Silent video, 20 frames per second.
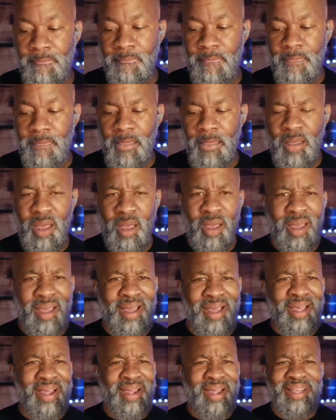some stuff from you? Because
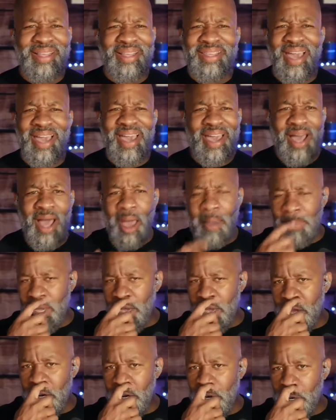it sounds like you give
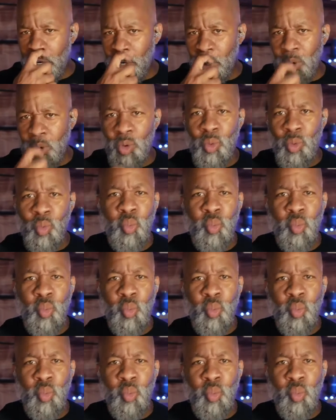stuff away.